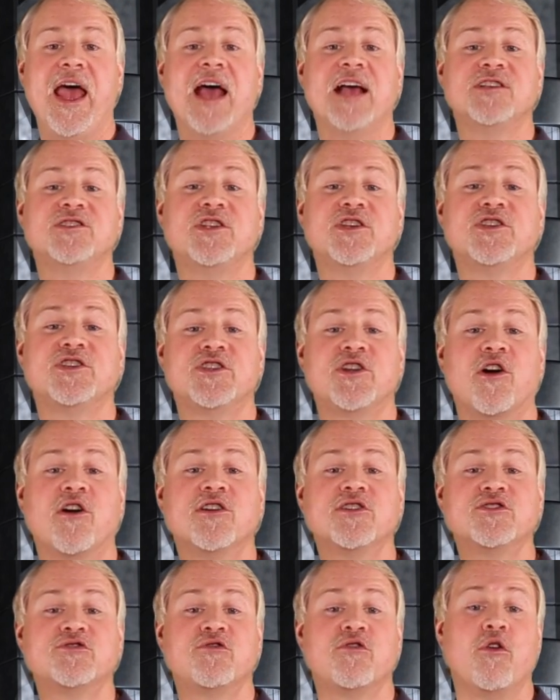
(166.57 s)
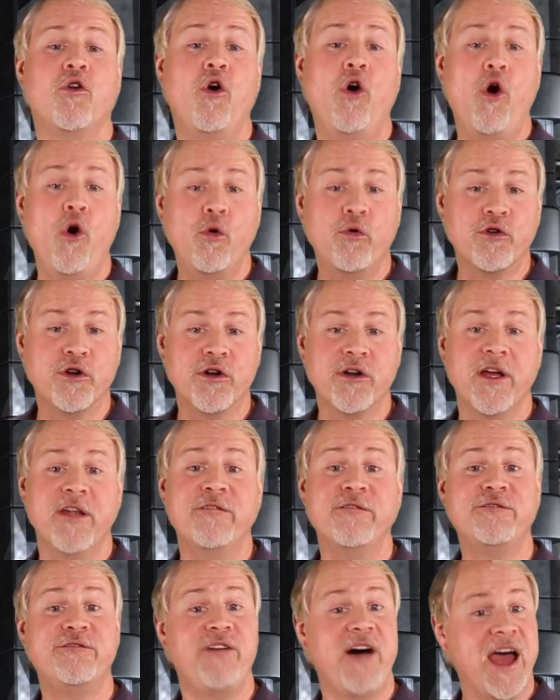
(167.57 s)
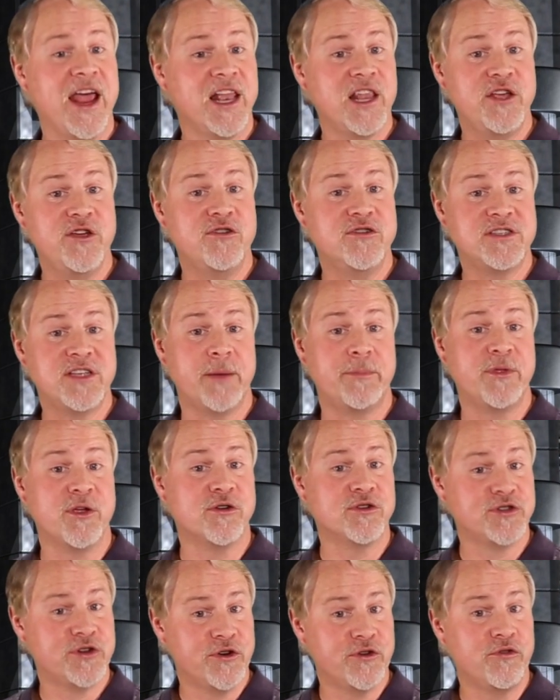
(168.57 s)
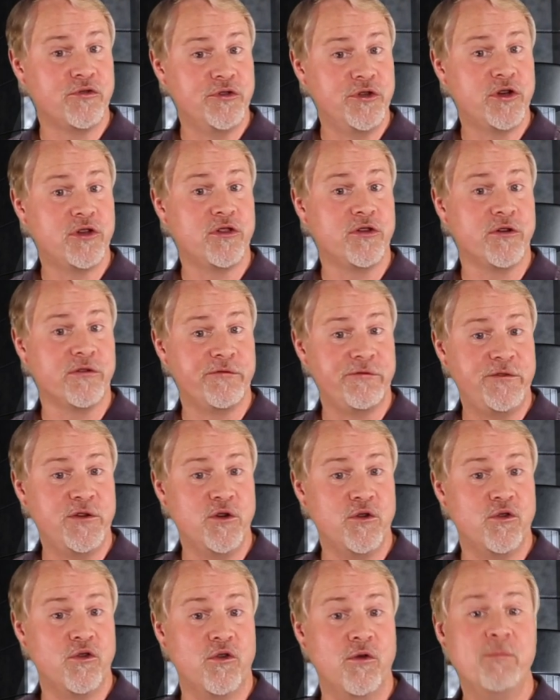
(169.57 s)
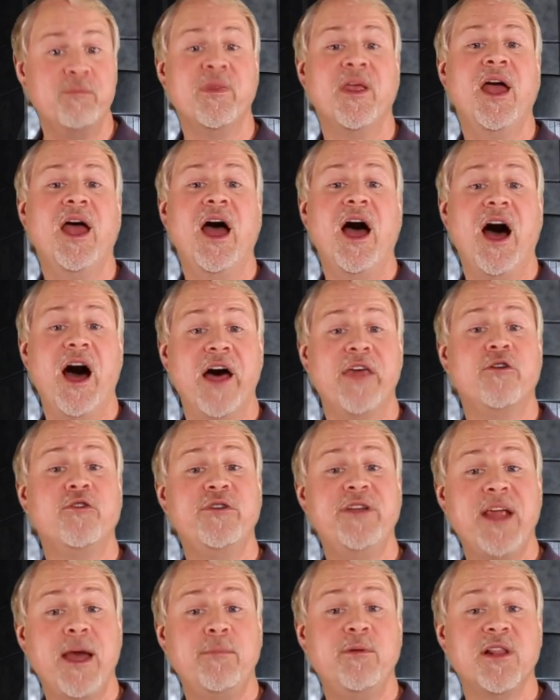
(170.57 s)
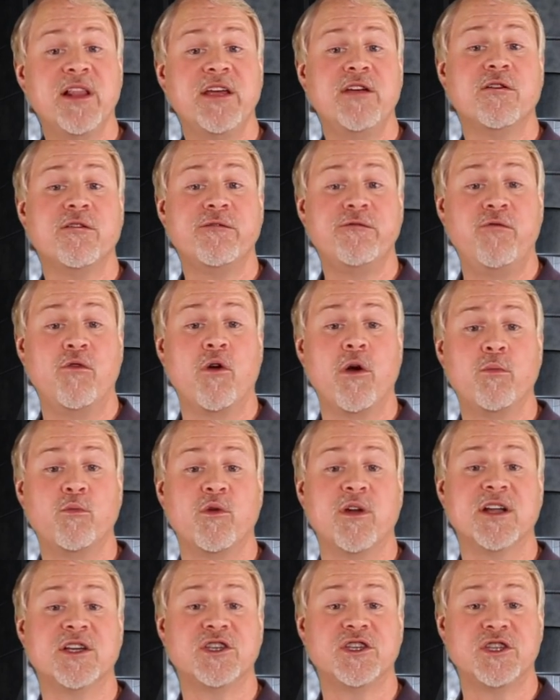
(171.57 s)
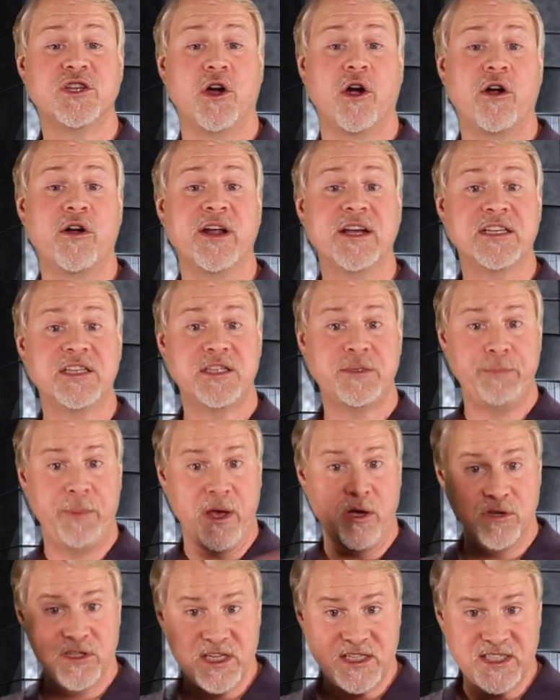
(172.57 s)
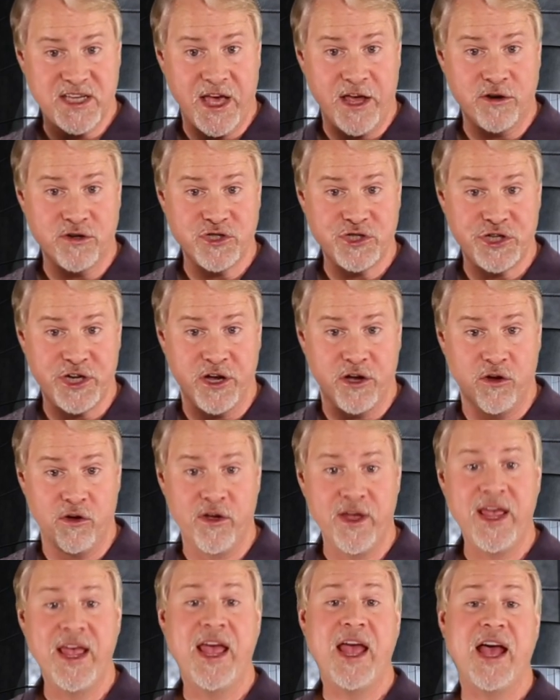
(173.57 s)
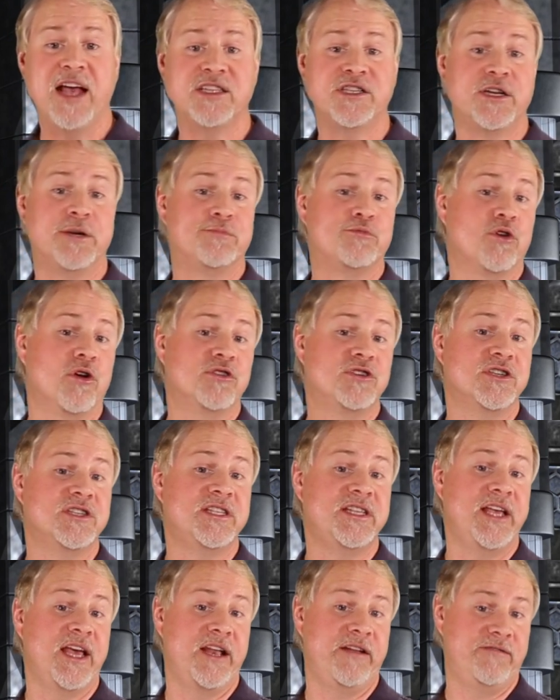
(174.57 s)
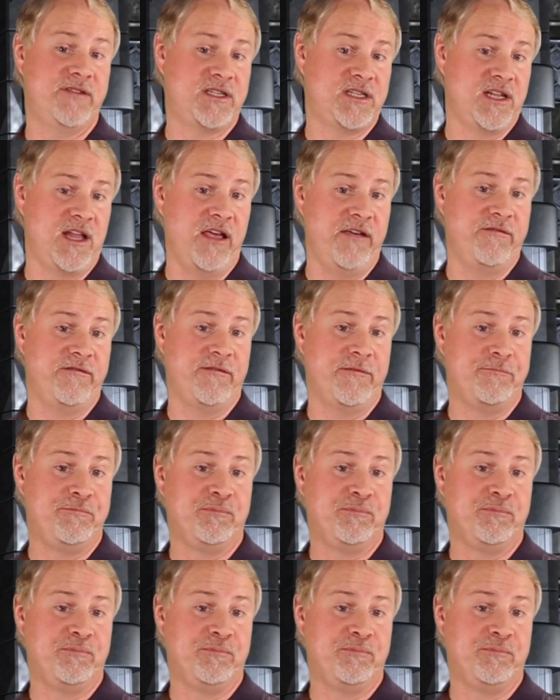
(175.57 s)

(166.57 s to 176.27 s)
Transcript: As the stars grow older and finally use up their internal nuclear fuel, other nebulae are formed when a star expels its outer shell as it approaches the end of its life.